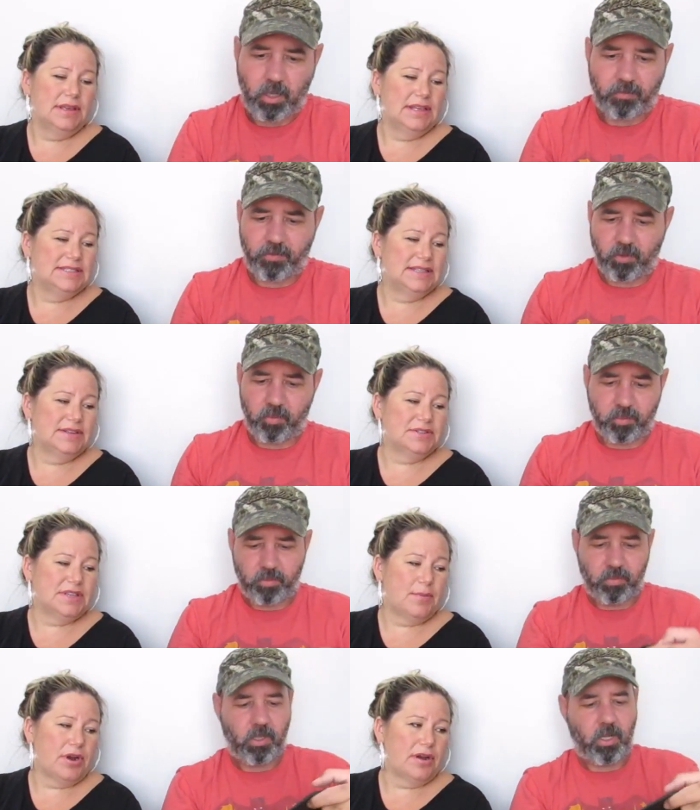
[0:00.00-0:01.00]
Speaker 1: It's in there
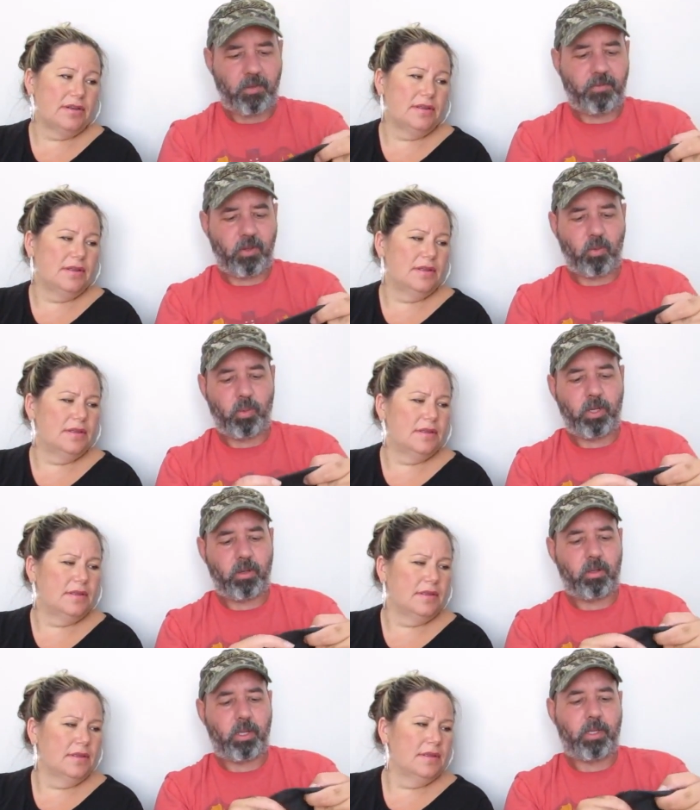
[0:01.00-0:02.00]
somewhere. I feel
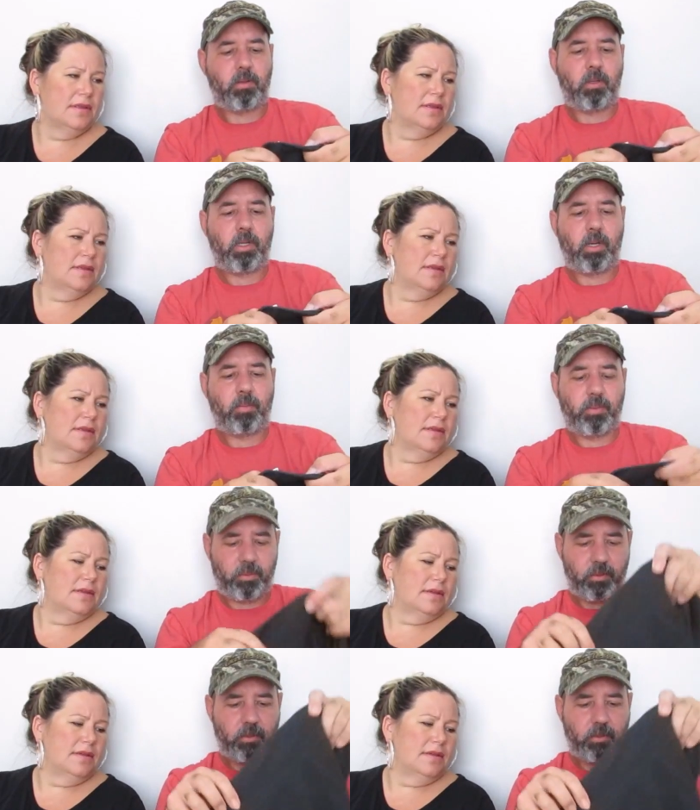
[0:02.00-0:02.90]
weird like looking up the